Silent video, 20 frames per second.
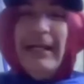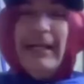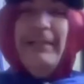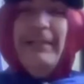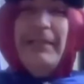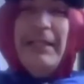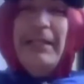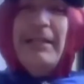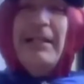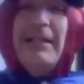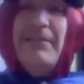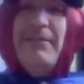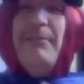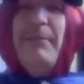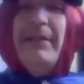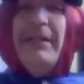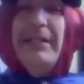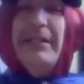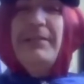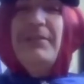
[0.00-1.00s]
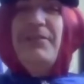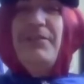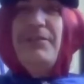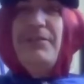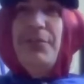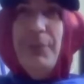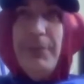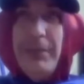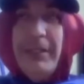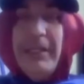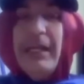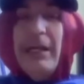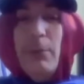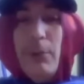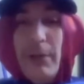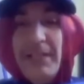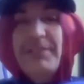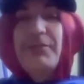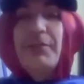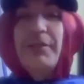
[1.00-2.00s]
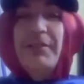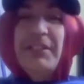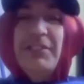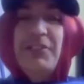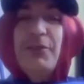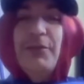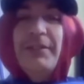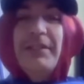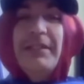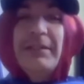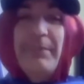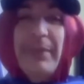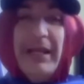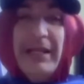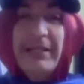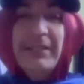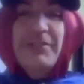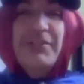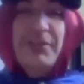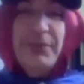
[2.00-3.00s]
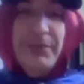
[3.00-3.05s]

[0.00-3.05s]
I think I've been doing it. Well, I started doing it back in